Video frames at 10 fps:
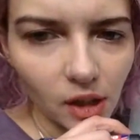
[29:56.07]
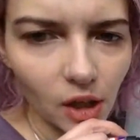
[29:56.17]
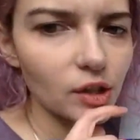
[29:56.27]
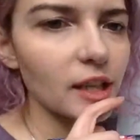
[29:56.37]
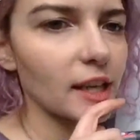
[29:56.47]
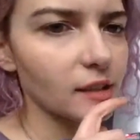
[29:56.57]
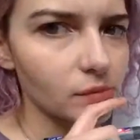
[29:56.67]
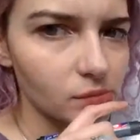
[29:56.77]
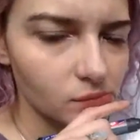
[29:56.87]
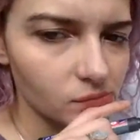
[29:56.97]
Okay,
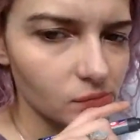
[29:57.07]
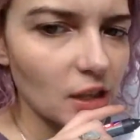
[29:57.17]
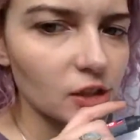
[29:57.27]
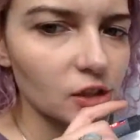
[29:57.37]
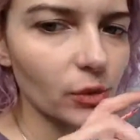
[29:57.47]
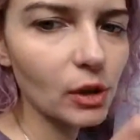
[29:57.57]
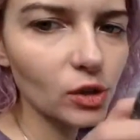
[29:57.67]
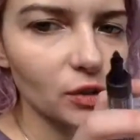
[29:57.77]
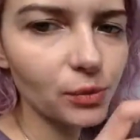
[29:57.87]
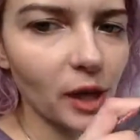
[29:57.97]
So
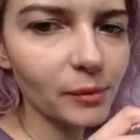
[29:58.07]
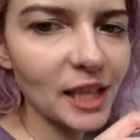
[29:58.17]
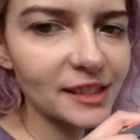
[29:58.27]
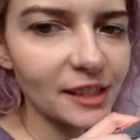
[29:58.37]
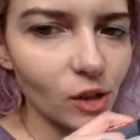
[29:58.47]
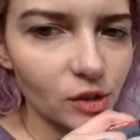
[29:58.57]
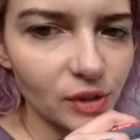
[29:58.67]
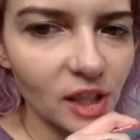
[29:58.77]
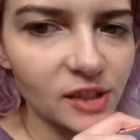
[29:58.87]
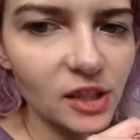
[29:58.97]
I'm getting a lot of
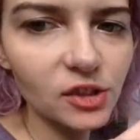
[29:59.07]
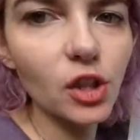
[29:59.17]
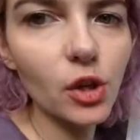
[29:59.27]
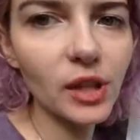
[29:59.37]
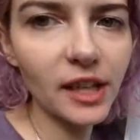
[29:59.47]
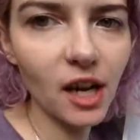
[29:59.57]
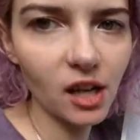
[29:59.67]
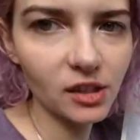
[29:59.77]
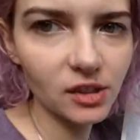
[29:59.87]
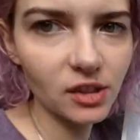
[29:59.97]
the answers, no, they
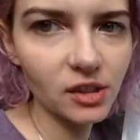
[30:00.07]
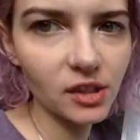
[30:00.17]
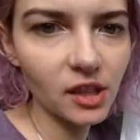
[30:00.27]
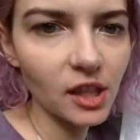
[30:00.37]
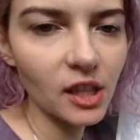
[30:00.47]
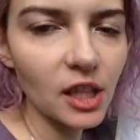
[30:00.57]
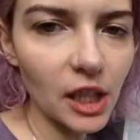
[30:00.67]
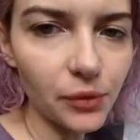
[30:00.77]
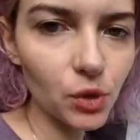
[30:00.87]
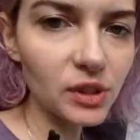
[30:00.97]
aren't.
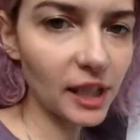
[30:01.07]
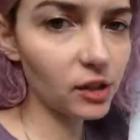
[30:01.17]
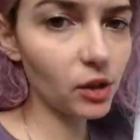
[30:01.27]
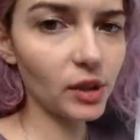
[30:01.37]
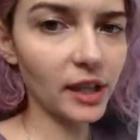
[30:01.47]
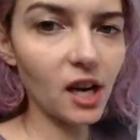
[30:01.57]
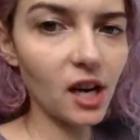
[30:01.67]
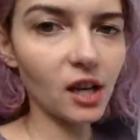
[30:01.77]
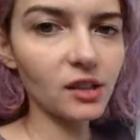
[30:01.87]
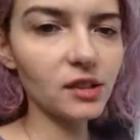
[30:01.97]
If you say no, they
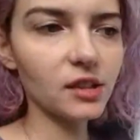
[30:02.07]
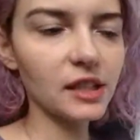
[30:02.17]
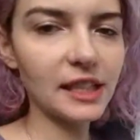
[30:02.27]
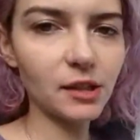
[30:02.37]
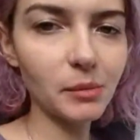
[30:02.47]
aren't, it